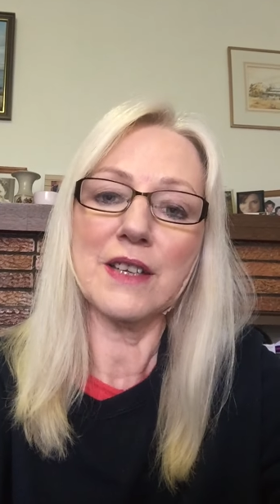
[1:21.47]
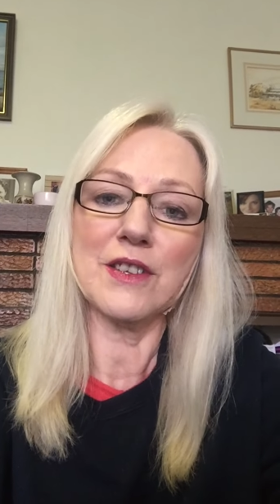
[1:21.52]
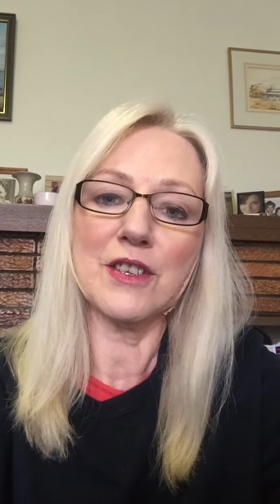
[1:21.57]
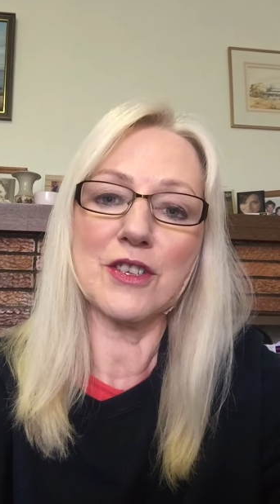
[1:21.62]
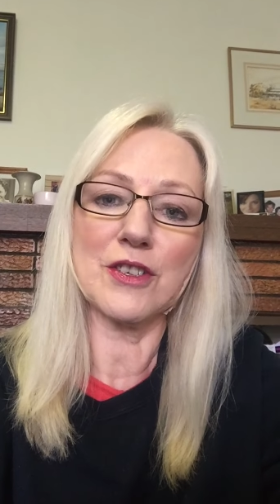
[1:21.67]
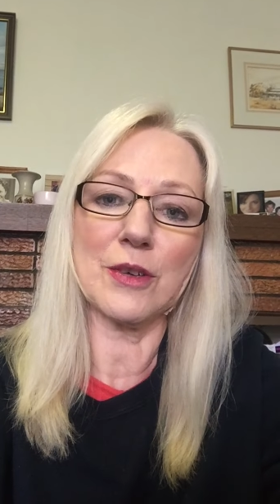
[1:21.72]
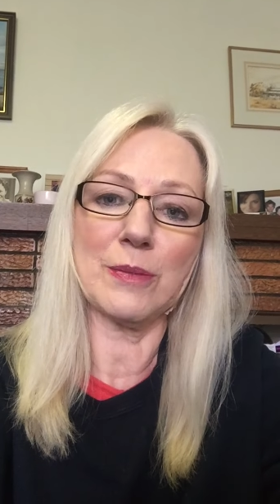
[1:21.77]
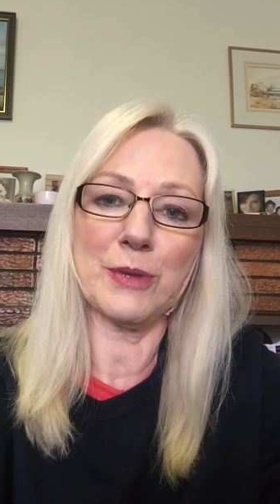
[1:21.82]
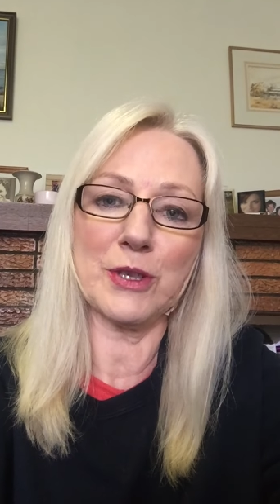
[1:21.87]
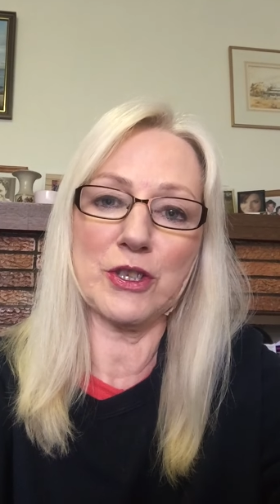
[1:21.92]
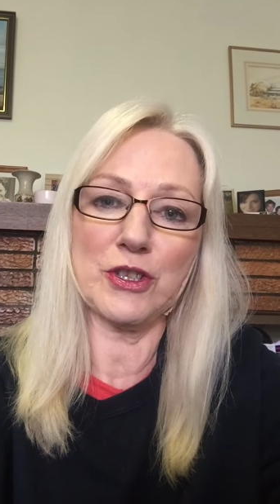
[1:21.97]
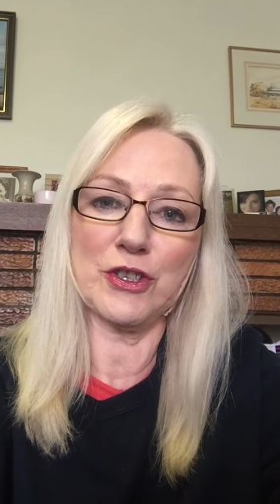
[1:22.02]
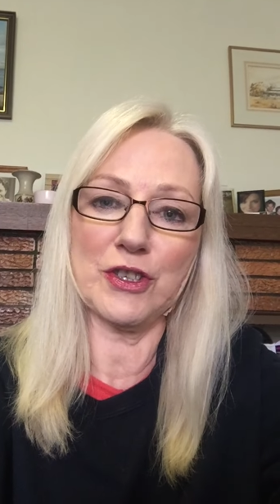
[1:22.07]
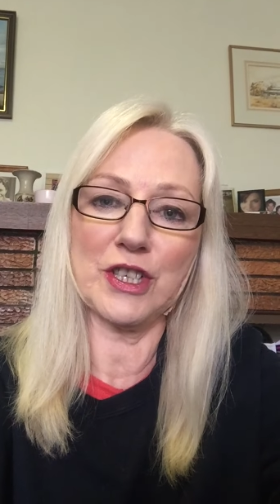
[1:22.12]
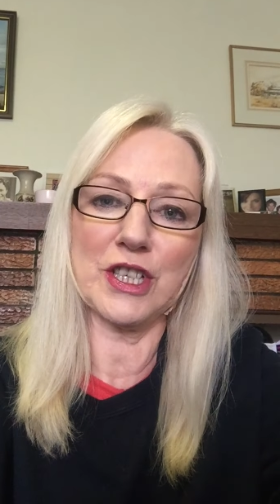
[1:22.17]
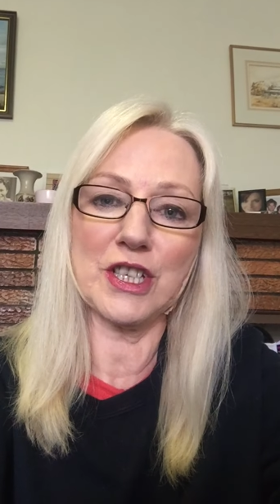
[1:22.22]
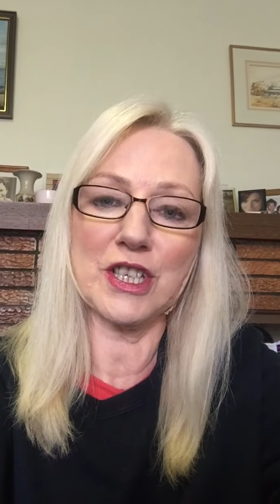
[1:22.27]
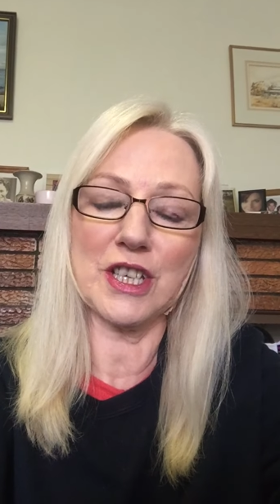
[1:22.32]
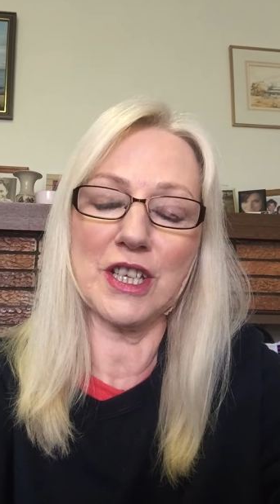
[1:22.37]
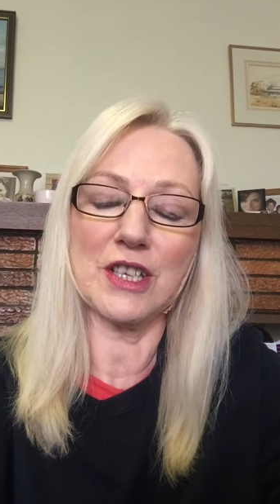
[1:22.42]
this
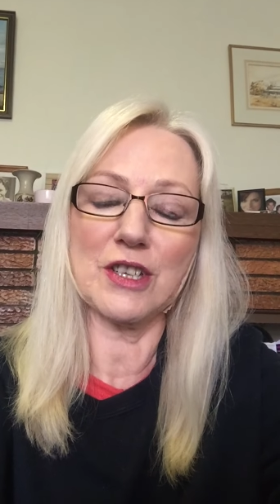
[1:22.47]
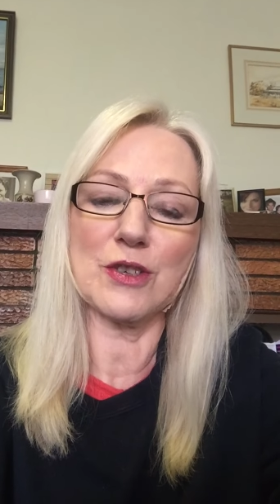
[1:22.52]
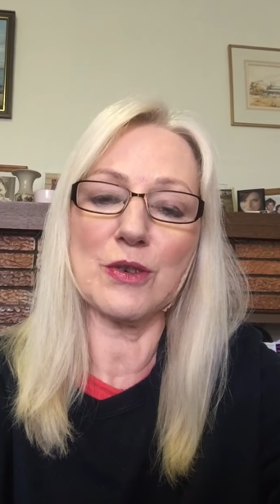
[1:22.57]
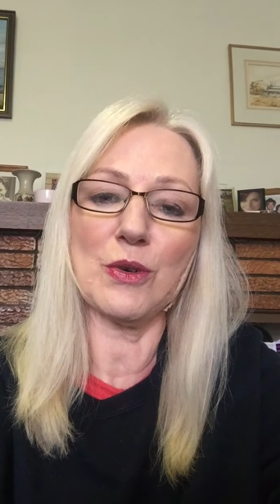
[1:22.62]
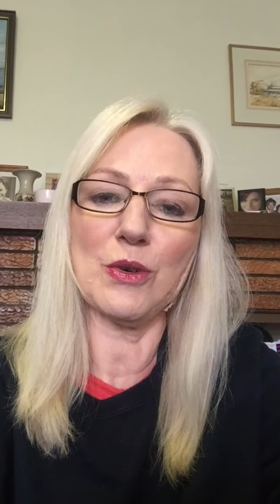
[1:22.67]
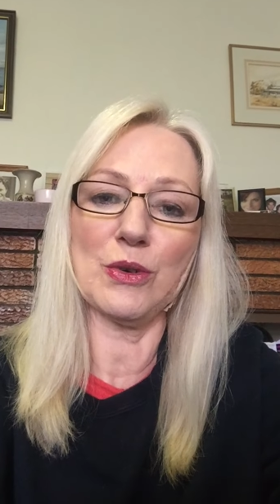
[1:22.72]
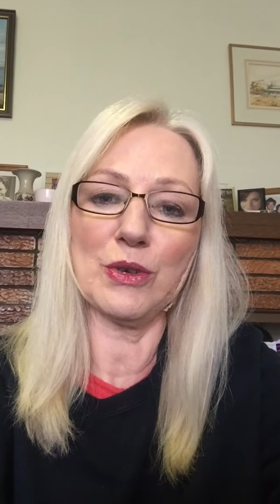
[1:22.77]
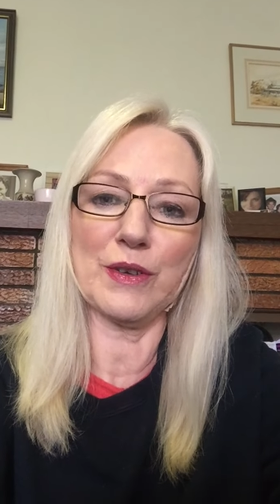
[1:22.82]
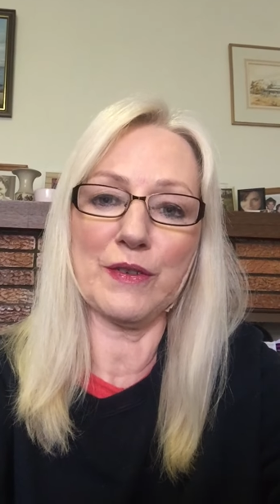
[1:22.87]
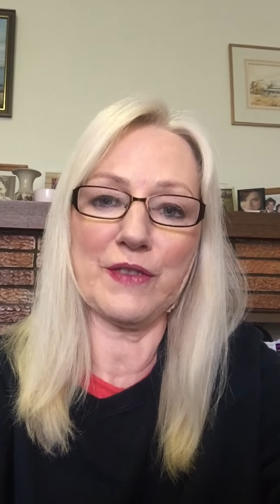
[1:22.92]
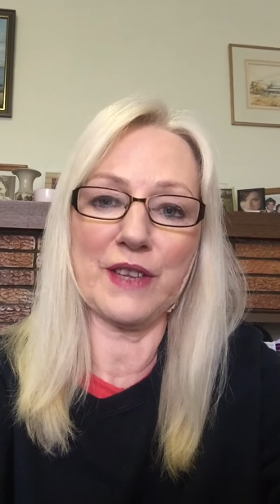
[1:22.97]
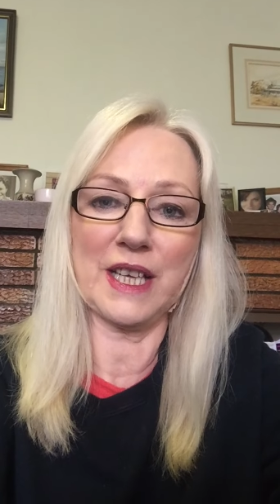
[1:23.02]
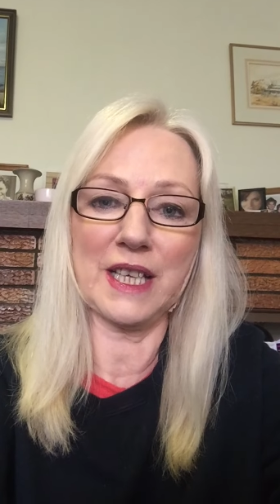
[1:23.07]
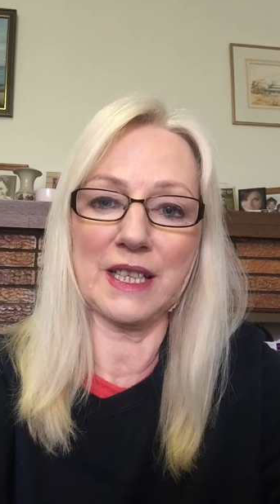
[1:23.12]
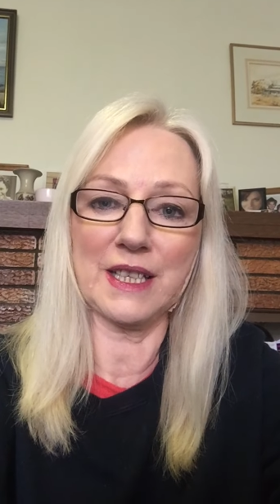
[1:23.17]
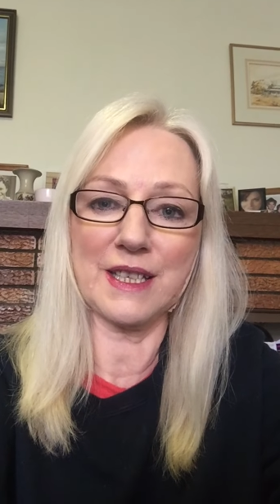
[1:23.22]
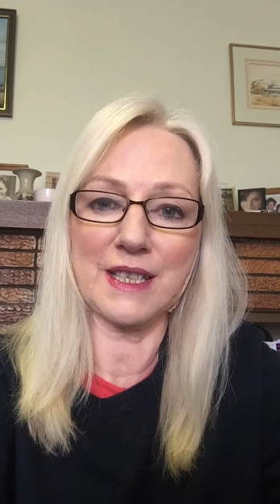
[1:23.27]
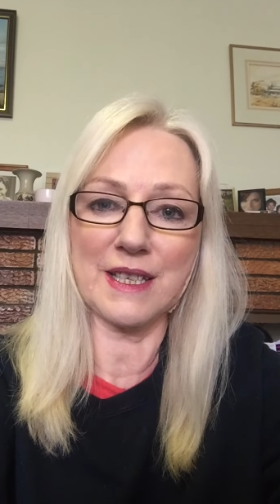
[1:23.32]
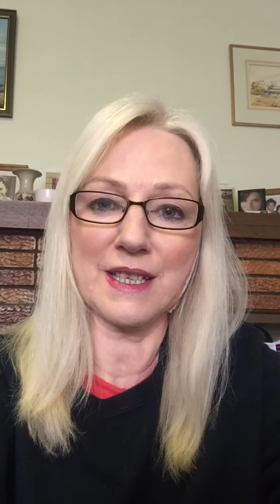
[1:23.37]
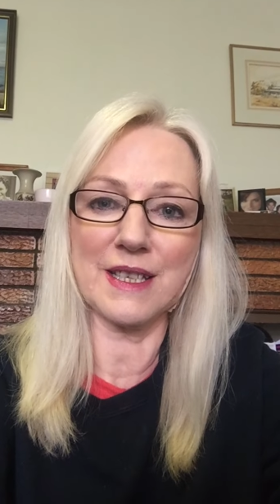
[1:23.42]
opportunity to all of their
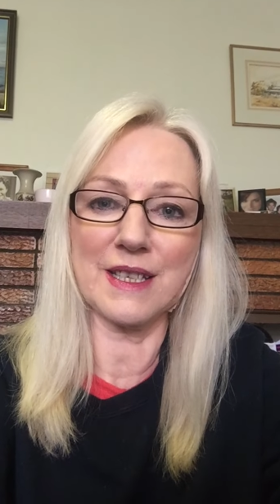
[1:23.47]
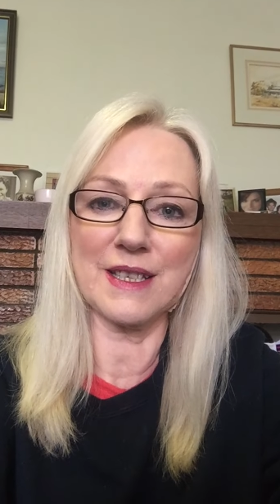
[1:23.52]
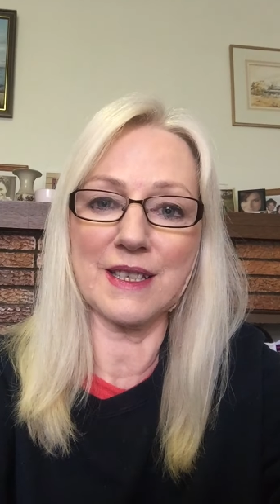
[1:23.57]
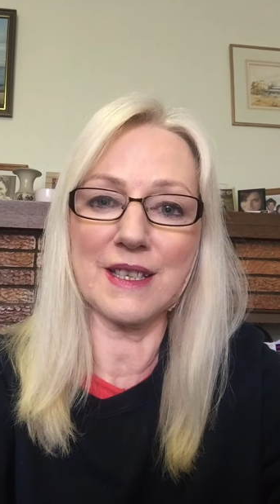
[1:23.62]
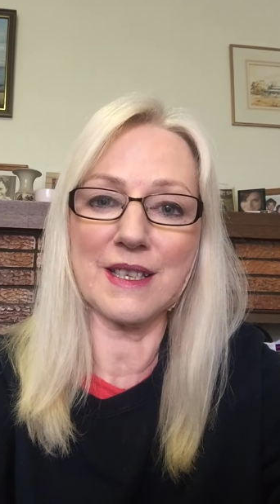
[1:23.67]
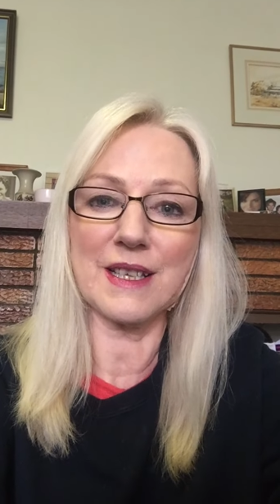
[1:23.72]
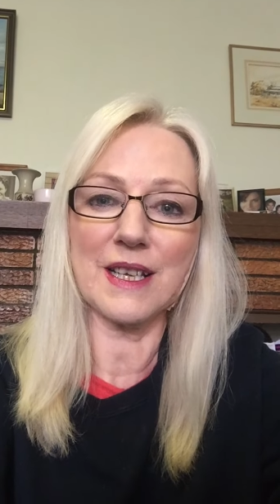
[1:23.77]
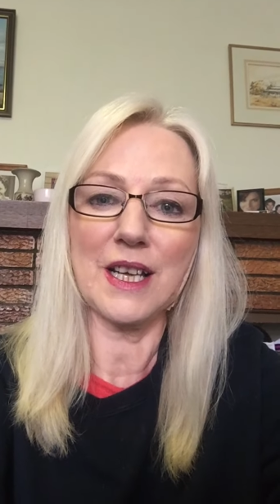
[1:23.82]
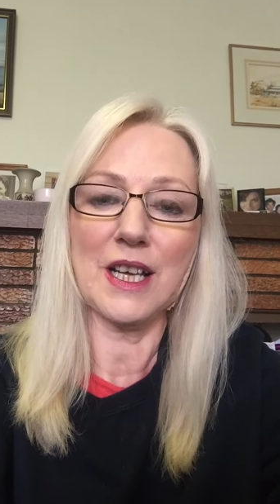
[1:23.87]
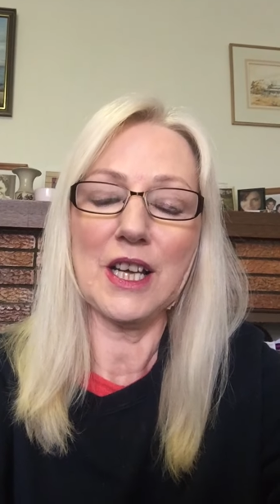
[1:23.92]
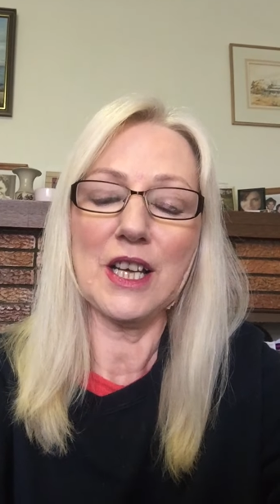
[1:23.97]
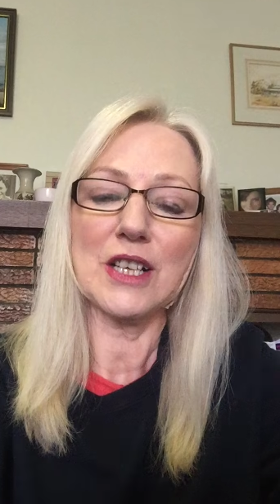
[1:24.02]
listeners.